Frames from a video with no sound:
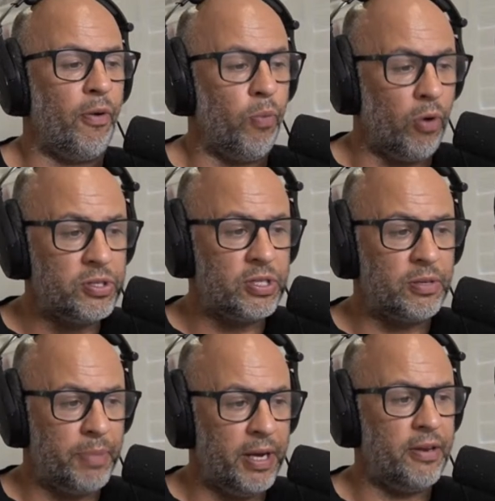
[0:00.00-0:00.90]
I was
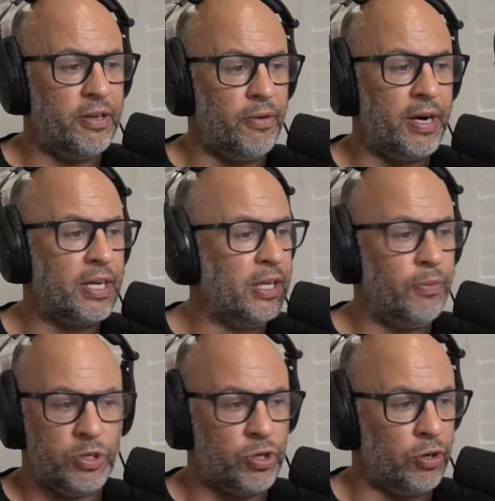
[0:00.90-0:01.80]
to bet theoretically,
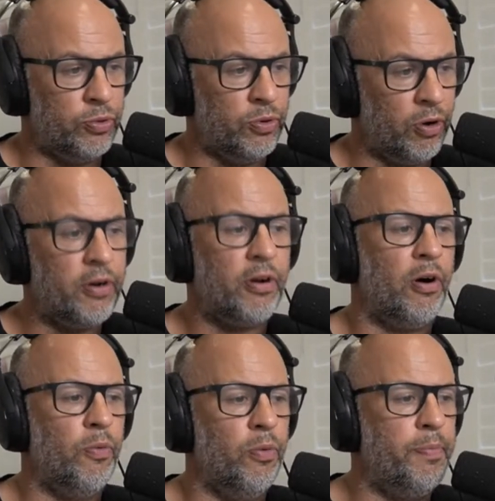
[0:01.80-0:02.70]
which I do not,
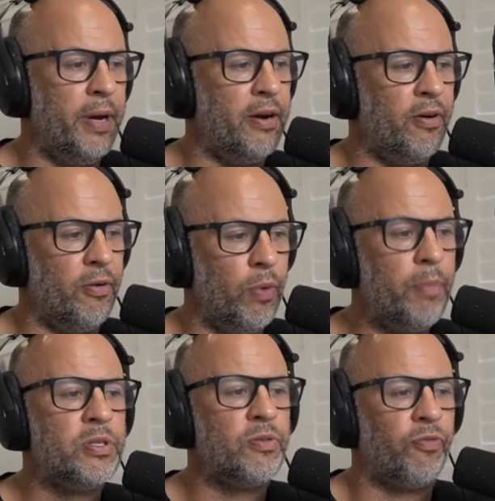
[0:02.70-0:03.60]
I would bet on
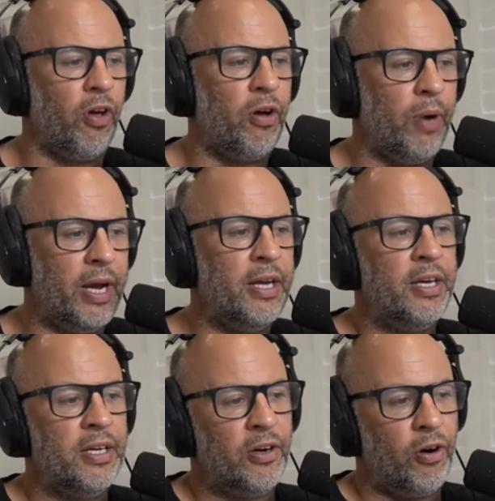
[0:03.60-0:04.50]
women's flyweight,
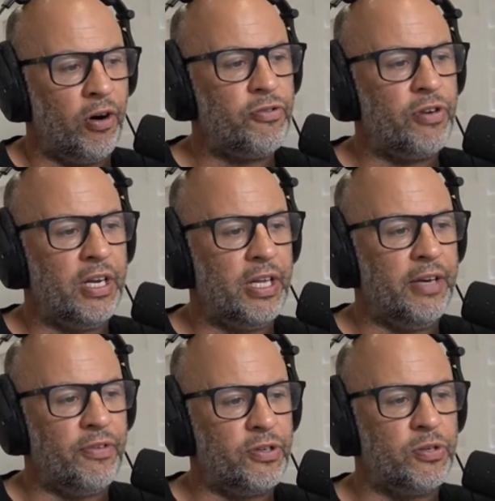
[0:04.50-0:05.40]
Andrea
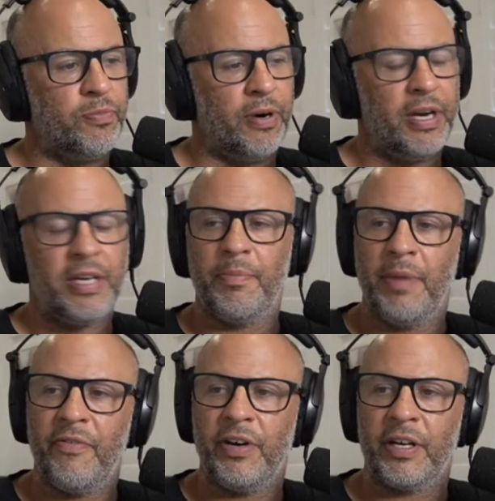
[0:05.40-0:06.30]
Lee versus Miranda
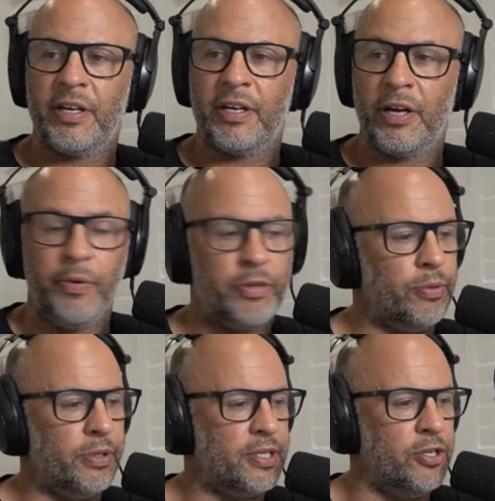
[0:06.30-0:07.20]
Maverick going
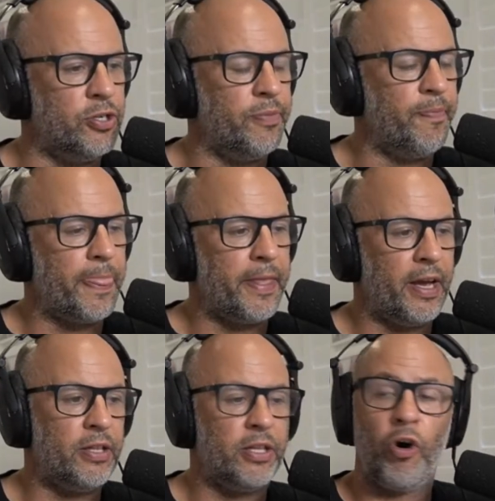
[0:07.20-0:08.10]
to a decision.
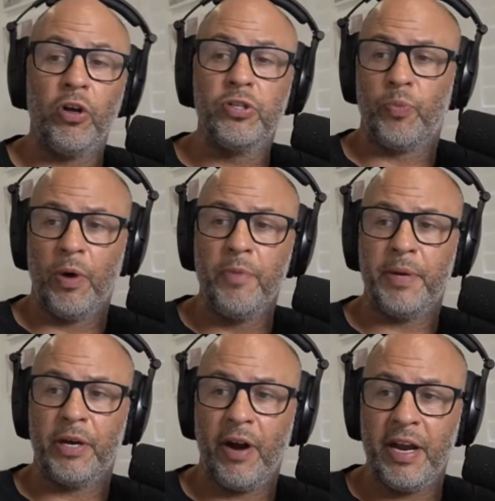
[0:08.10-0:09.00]
The odds won't
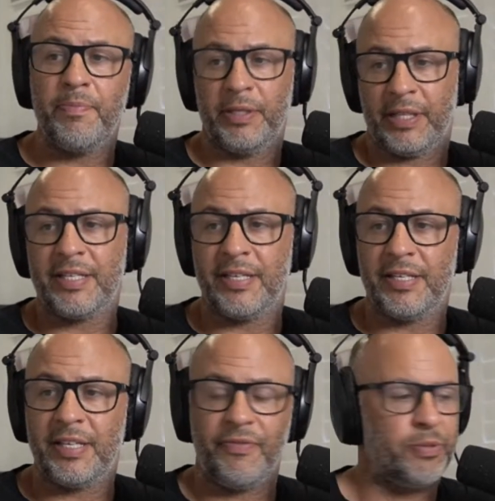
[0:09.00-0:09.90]
be great, but that's the
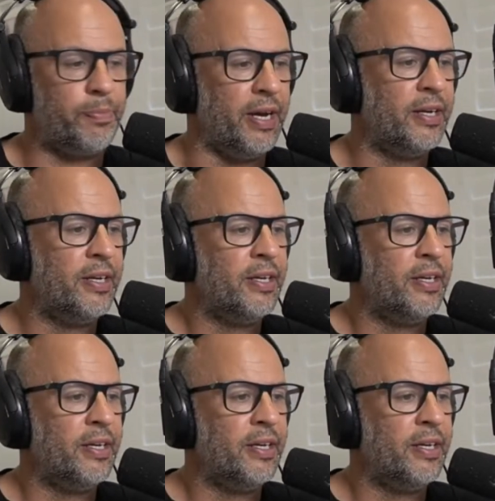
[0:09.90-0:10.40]
safest bet.